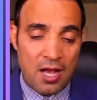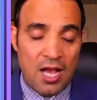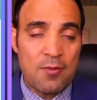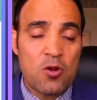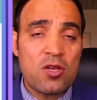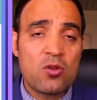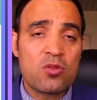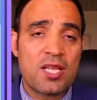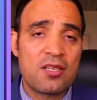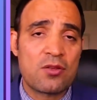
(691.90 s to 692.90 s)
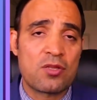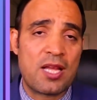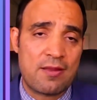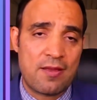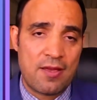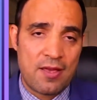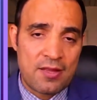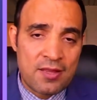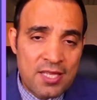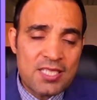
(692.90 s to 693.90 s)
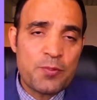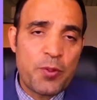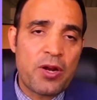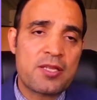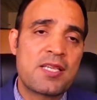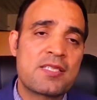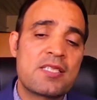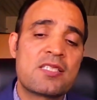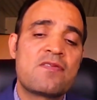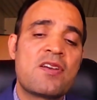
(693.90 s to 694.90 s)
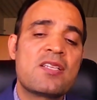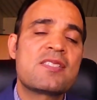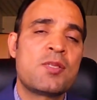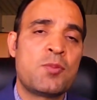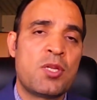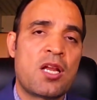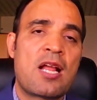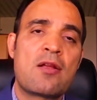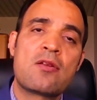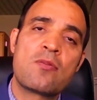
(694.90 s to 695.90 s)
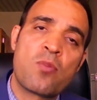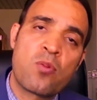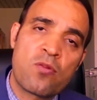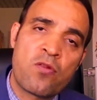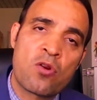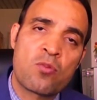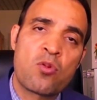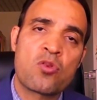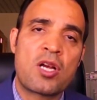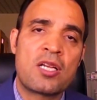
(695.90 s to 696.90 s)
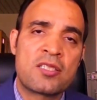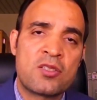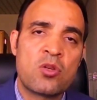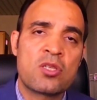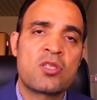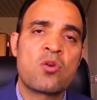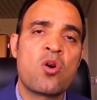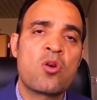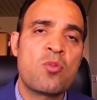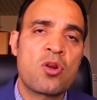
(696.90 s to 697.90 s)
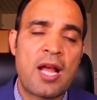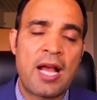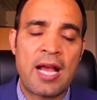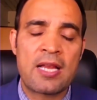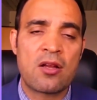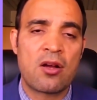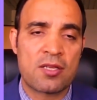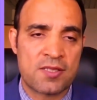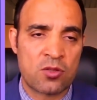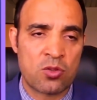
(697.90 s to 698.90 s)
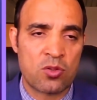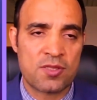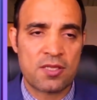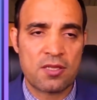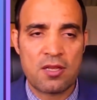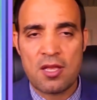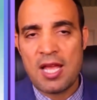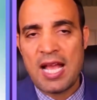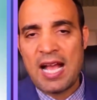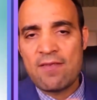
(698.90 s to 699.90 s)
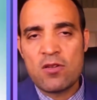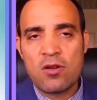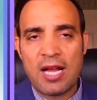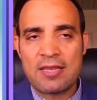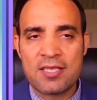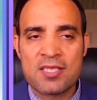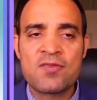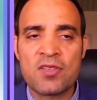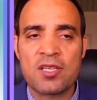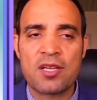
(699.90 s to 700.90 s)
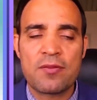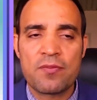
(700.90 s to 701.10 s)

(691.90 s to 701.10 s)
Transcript: I'm going to tell you that this process is very similar for both antidiuretic hormone and oxytocin. Have a look at this figure.